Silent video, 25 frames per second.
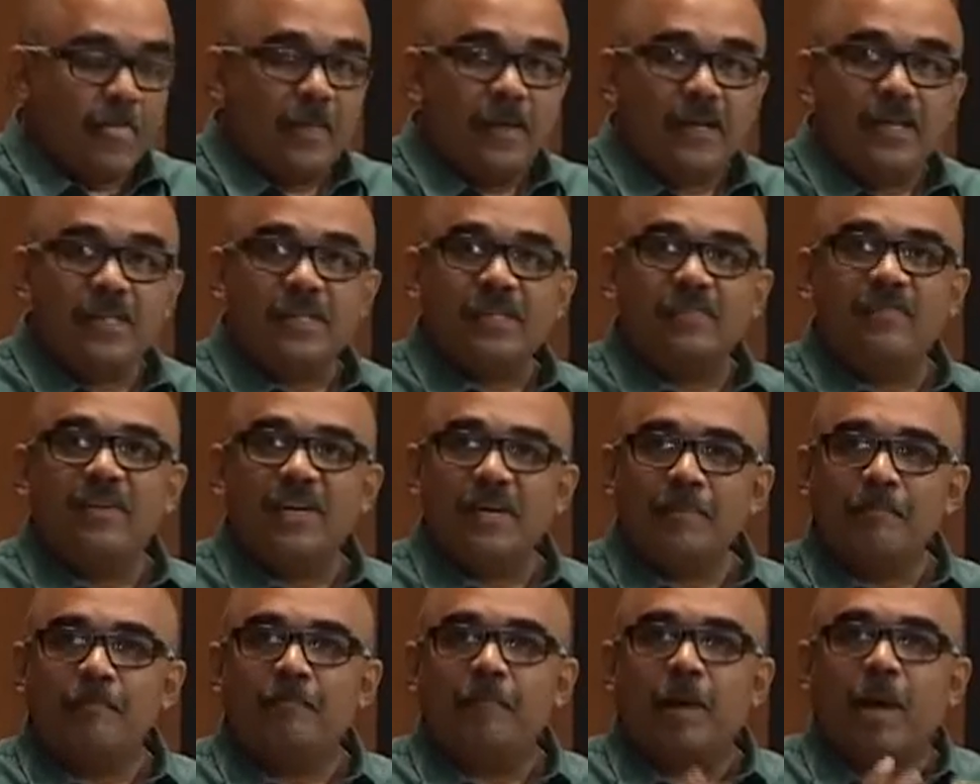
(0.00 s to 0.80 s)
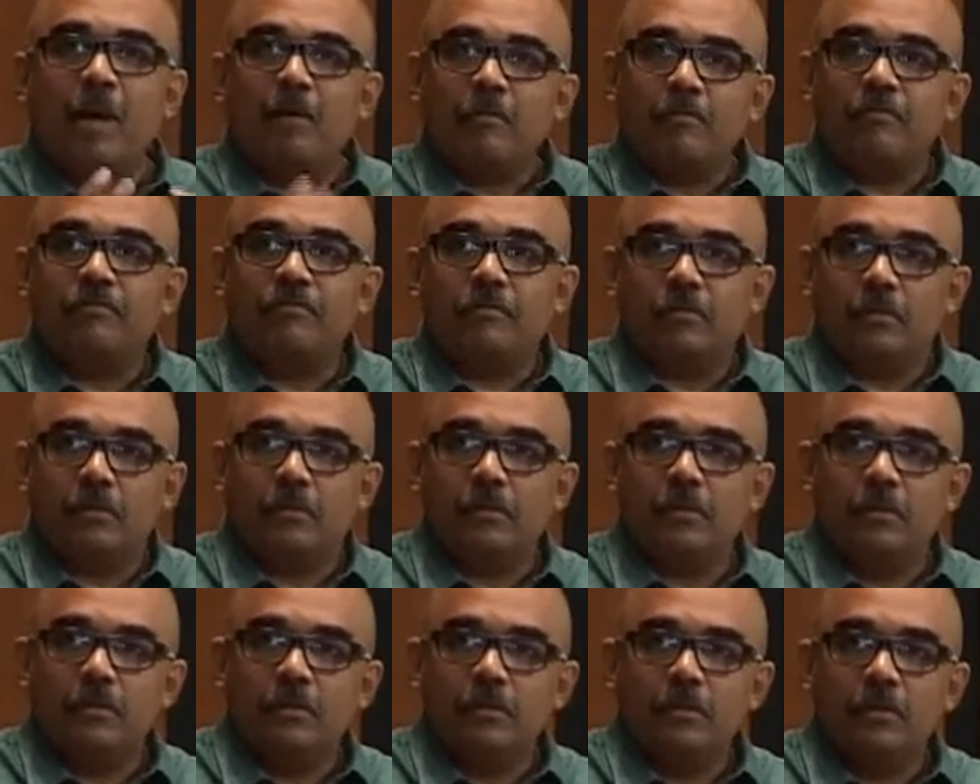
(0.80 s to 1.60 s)
it's very powerful.
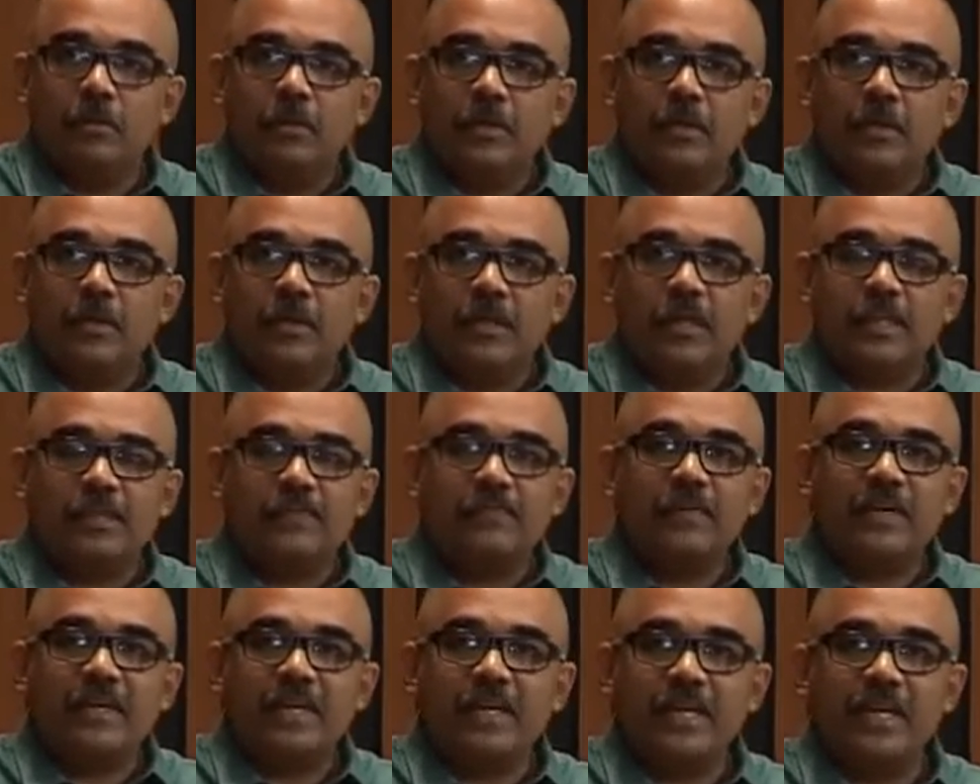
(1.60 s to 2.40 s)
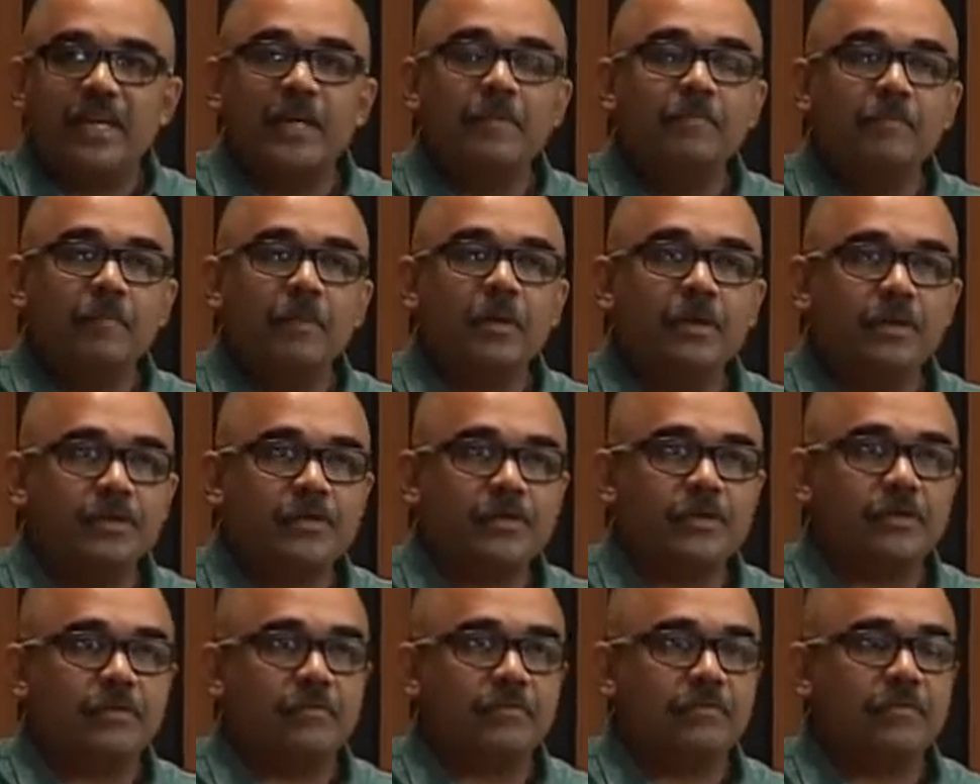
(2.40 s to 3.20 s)
It's very
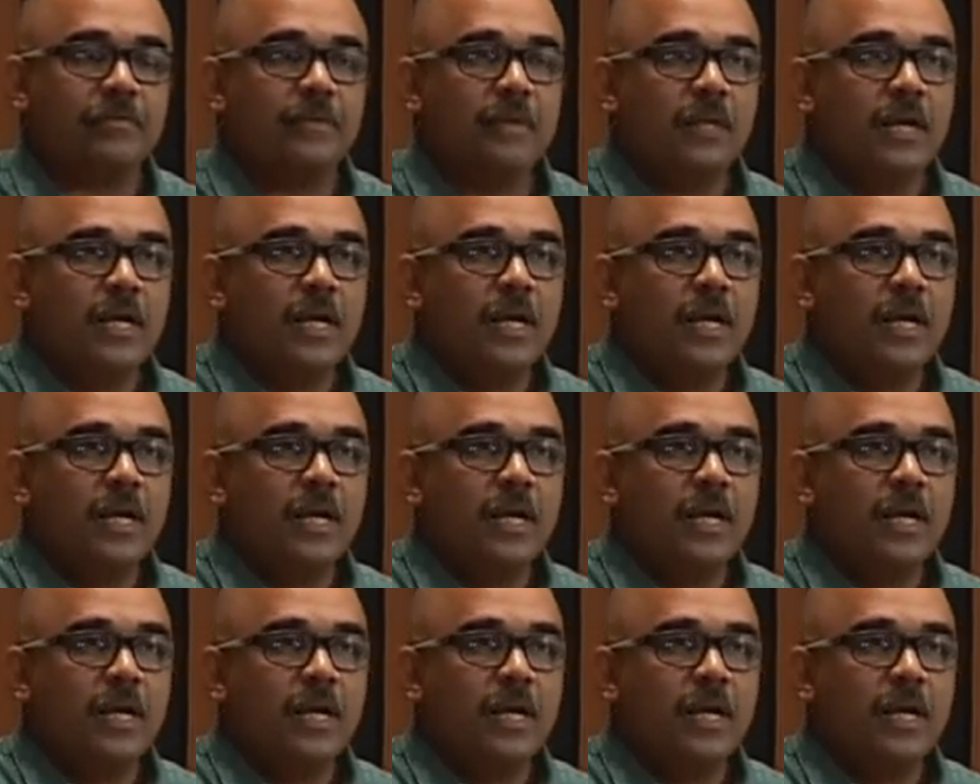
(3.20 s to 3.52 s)
immersive.